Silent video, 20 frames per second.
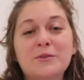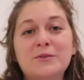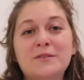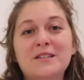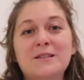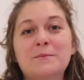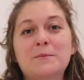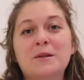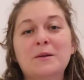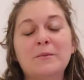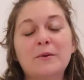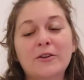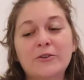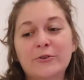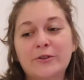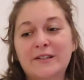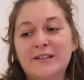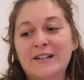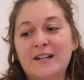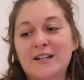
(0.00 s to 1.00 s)
see people
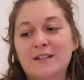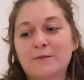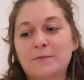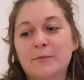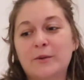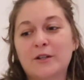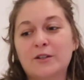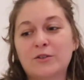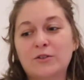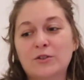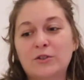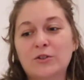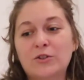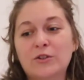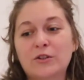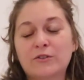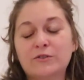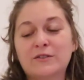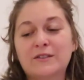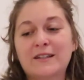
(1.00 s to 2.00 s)
doing that, but you
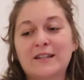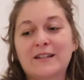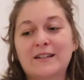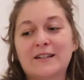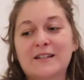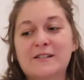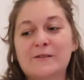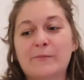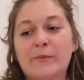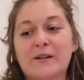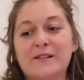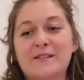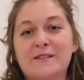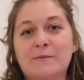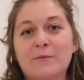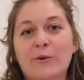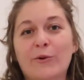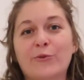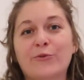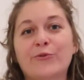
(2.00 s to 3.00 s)
don't think it's
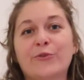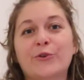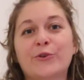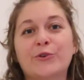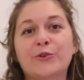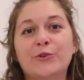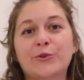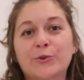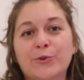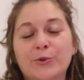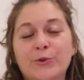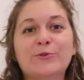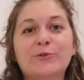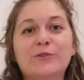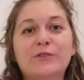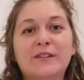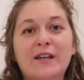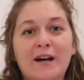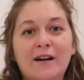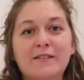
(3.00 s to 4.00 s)
possible for you. You
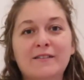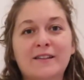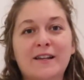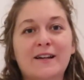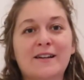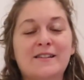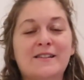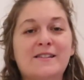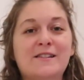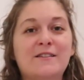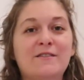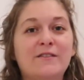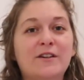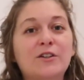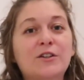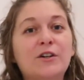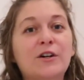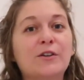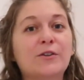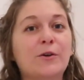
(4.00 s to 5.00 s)
doubt that it's
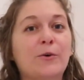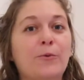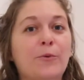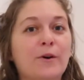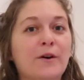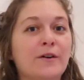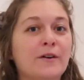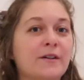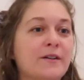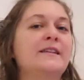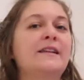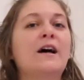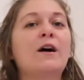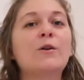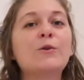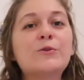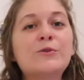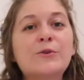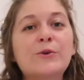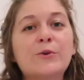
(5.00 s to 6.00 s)
even gonna work.
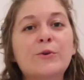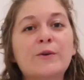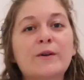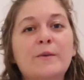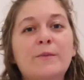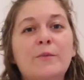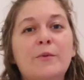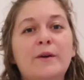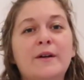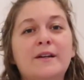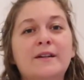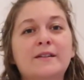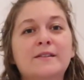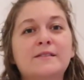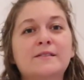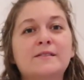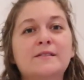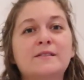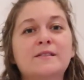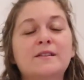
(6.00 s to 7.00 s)
Also, it
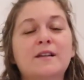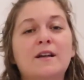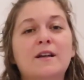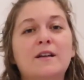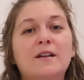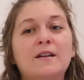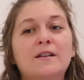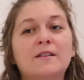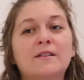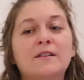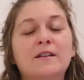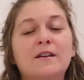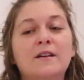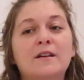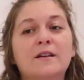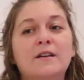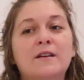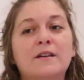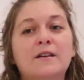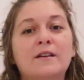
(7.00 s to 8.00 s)
brings
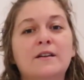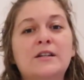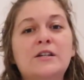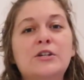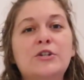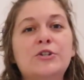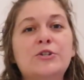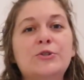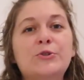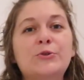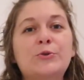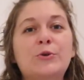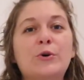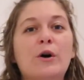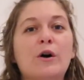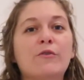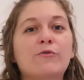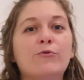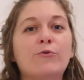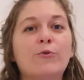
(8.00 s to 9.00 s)
the issue
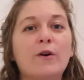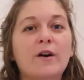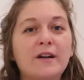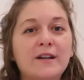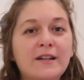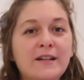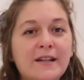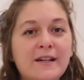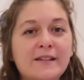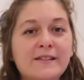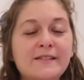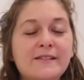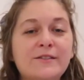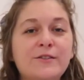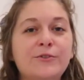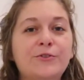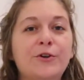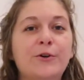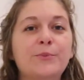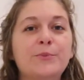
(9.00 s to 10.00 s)
of worthiness.
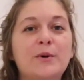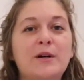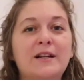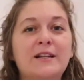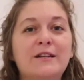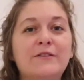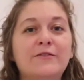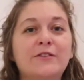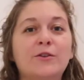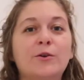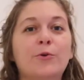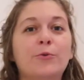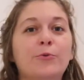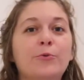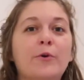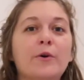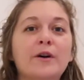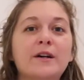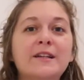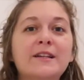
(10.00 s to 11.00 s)
You don't believe you're
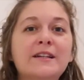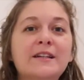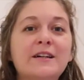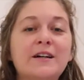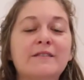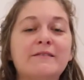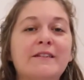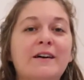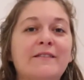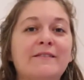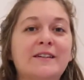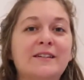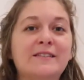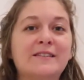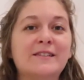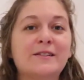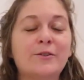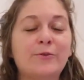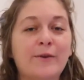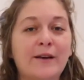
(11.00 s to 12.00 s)
worthy of having
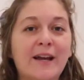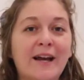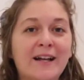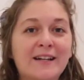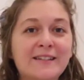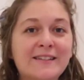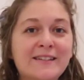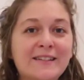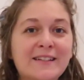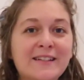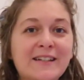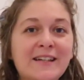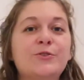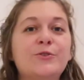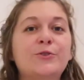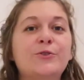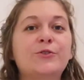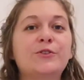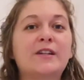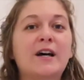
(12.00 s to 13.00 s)
this reality, so
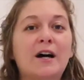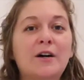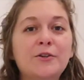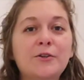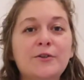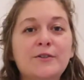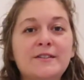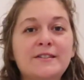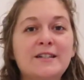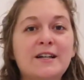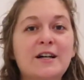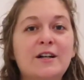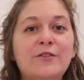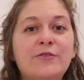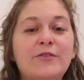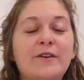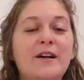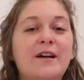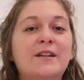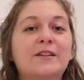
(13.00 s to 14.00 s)
you doubt
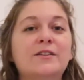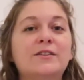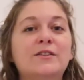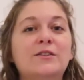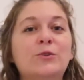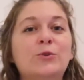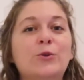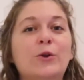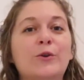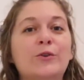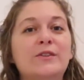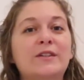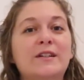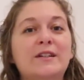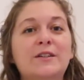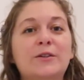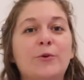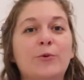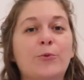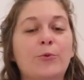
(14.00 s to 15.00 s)
yourself and you don't
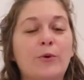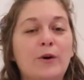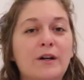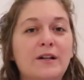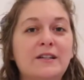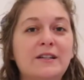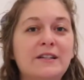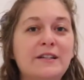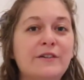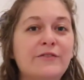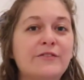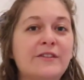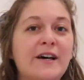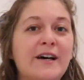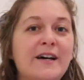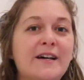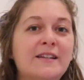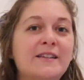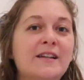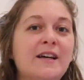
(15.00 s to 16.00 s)
think you're worthy of
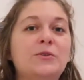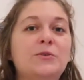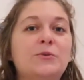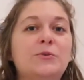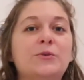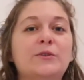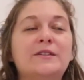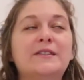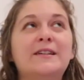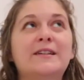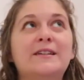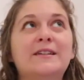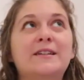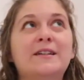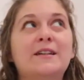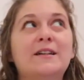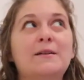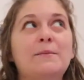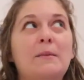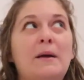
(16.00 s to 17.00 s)
that. You are
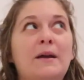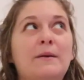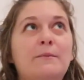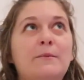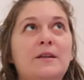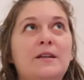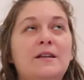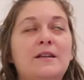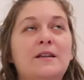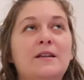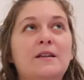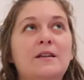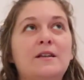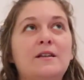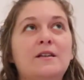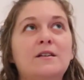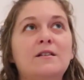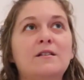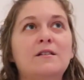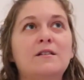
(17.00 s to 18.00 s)
thinking maybe,
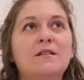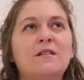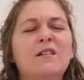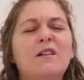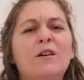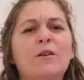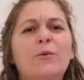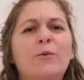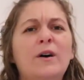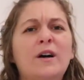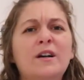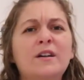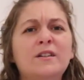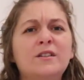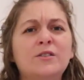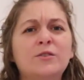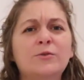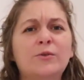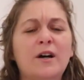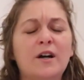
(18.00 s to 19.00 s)
why
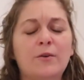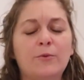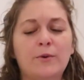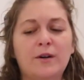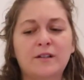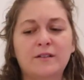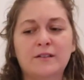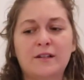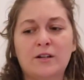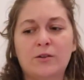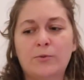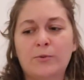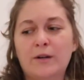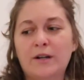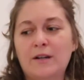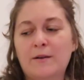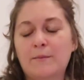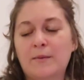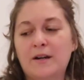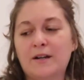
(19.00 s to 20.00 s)
do I want that? Why
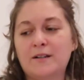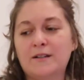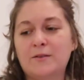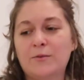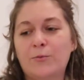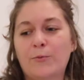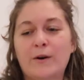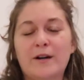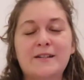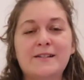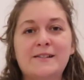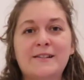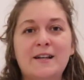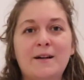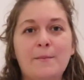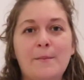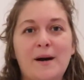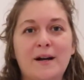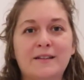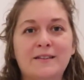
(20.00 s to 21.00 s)
am I
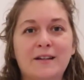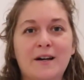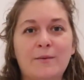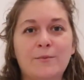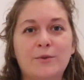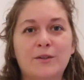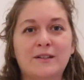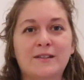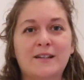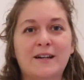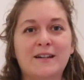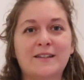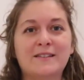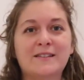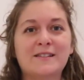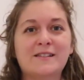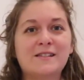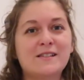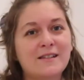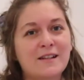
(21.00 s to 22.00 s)
wasting my time with that?
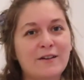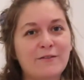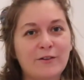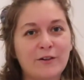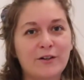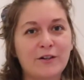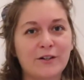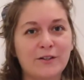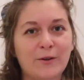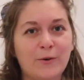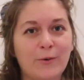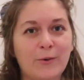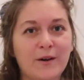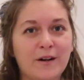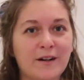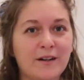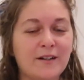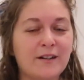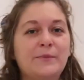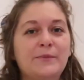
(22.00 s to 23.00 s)
It's never gonna
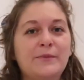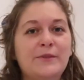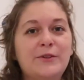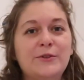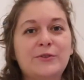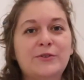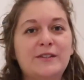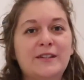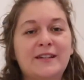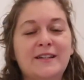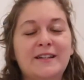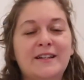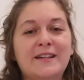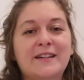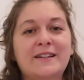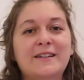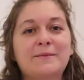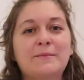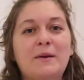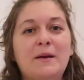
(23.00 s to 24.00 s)
work. You're
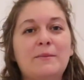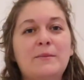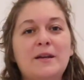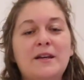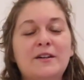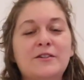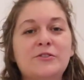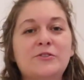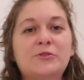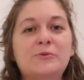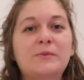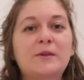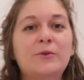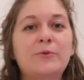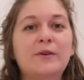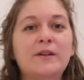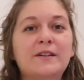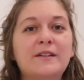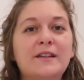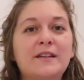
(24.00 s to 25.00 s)
thinking maybe I should be
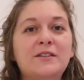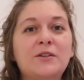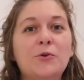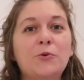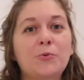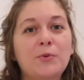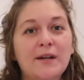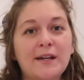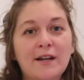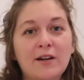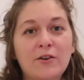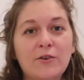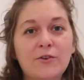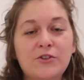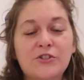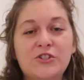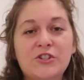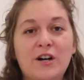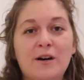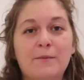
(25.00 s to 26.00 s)
working a regular
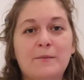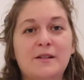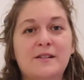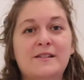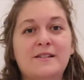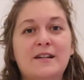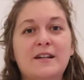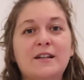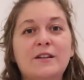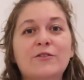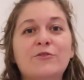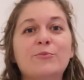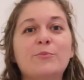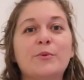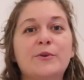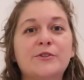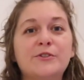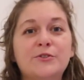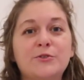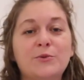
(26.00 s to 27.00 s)
job instead of
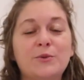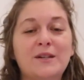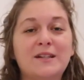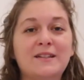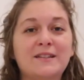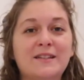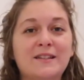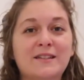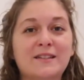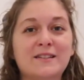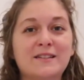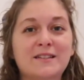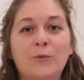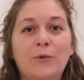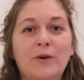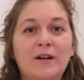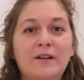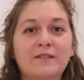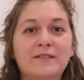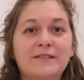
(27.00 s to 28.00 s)
pursuing this
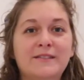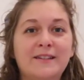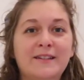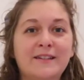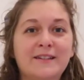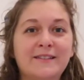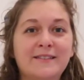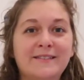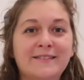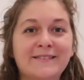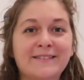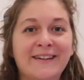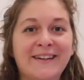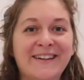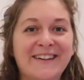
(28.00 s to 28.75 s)
weird thing